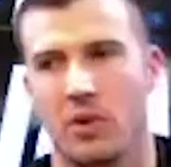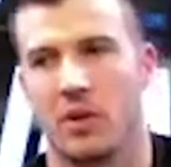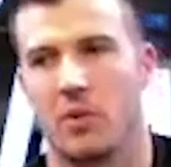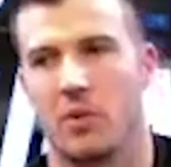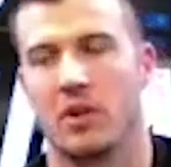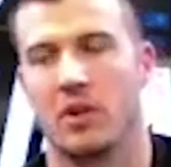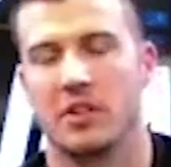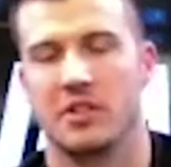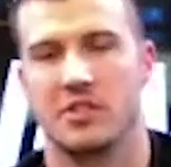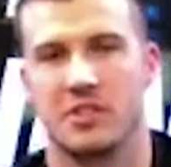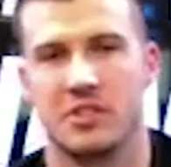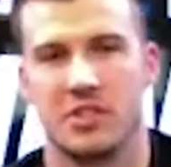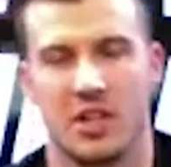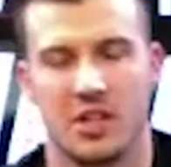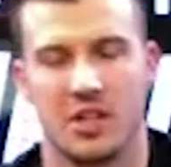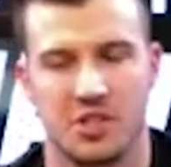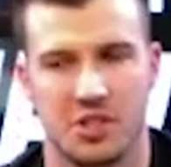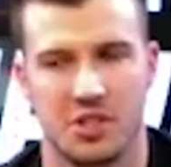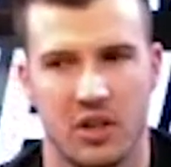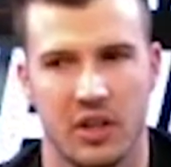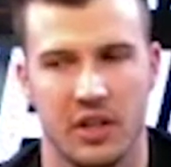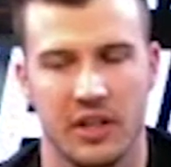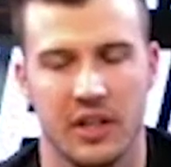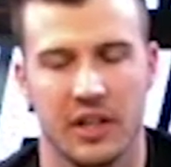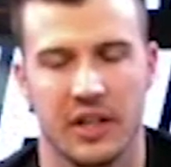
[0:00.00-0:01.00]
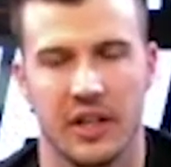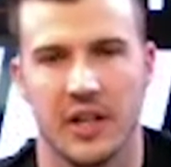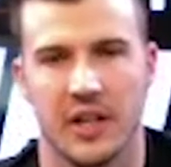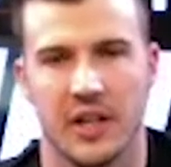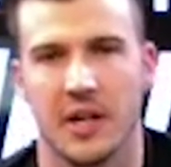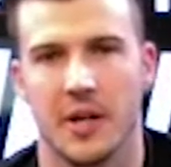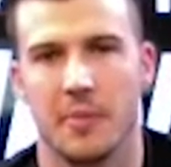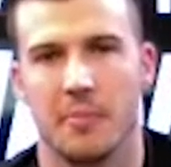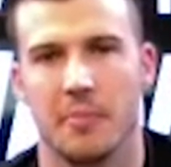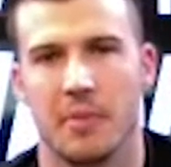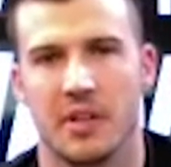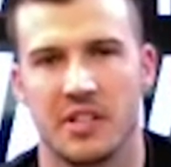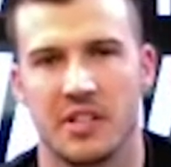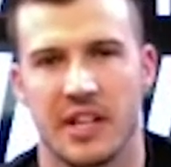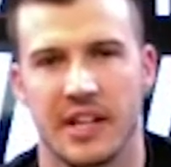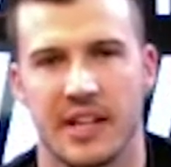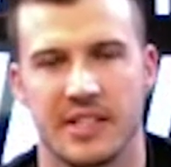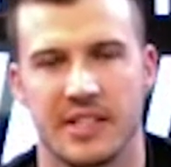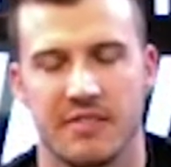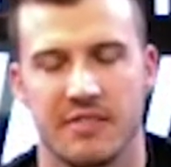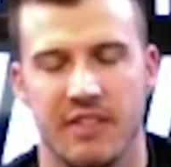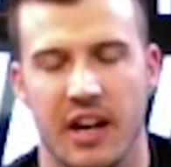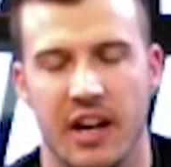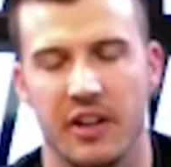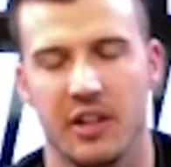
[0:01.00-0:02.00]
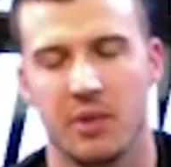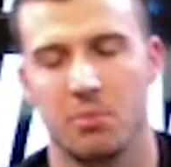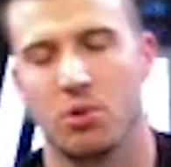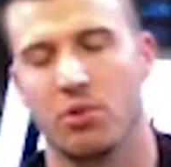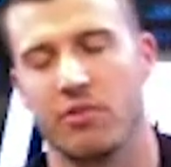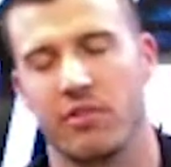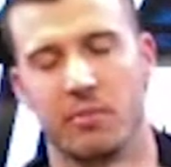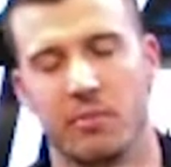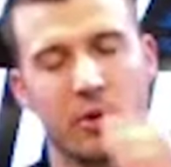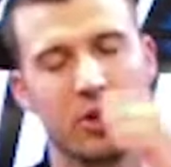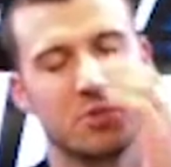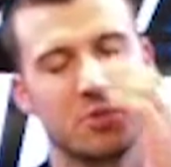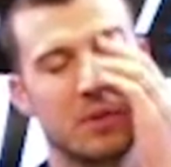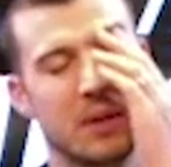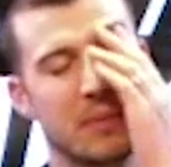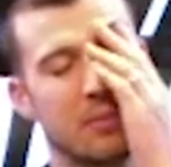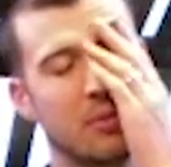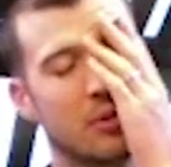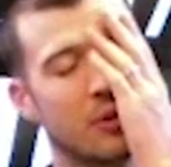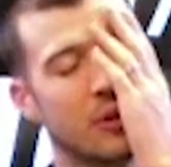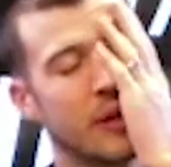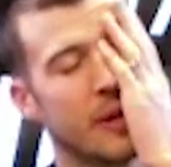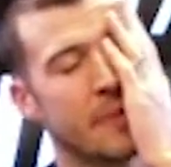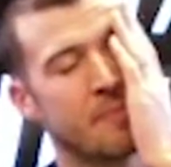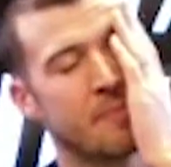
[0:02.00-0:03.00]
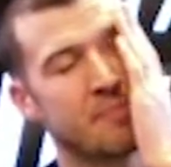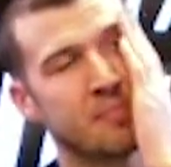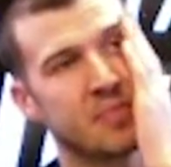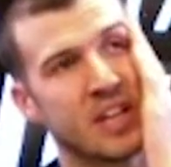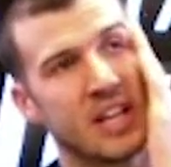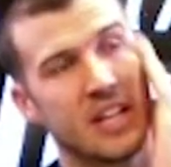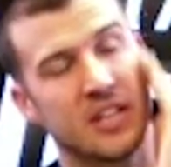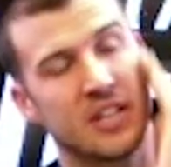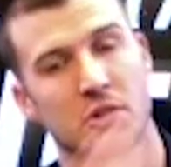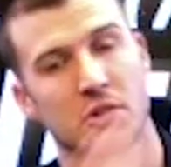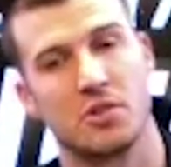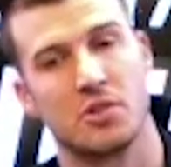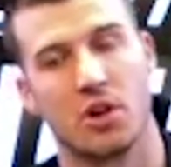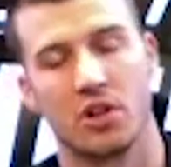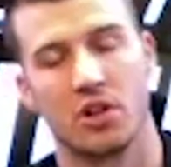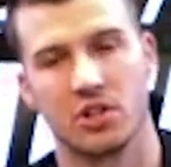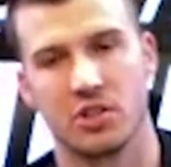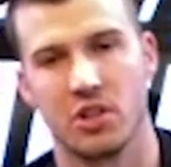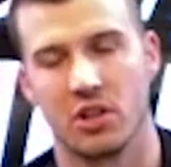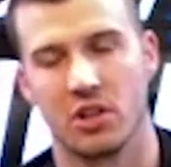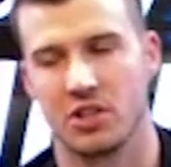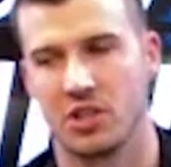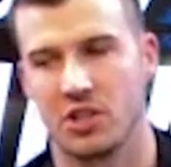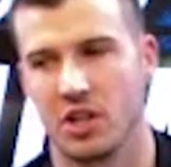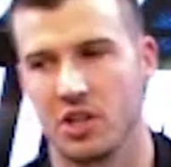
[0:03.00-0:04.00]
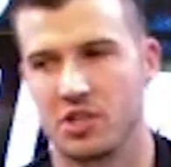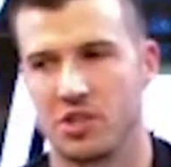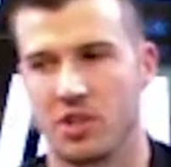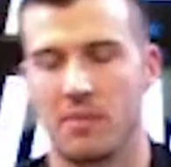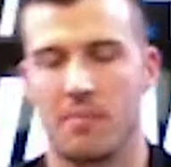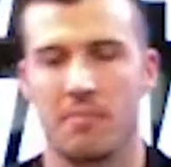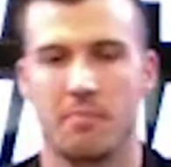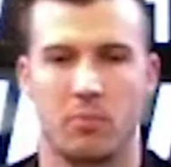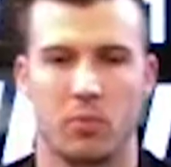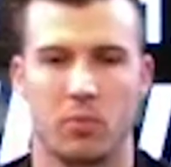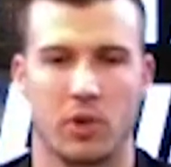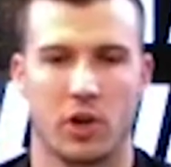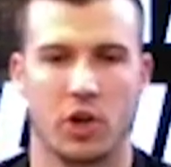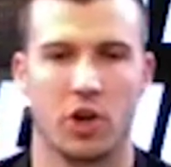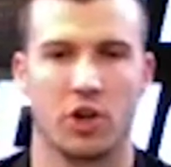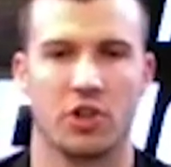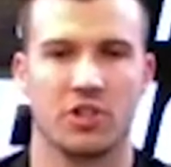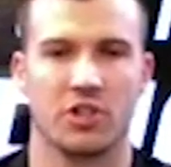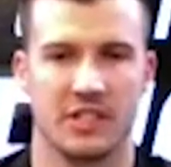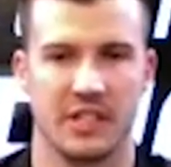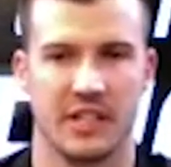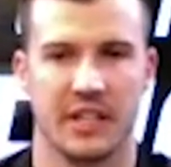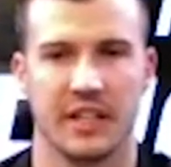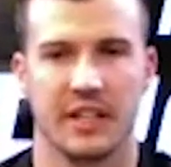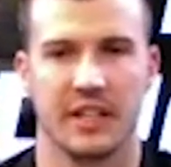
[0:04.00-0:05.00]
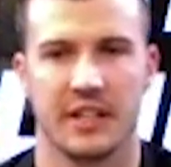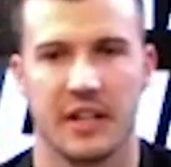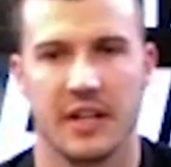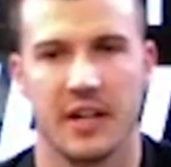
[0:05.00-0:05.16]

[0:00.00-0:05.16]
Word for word: to I want to touch on, um, I think is valuable for most people, is you talk, talk, touched on rehearsing it.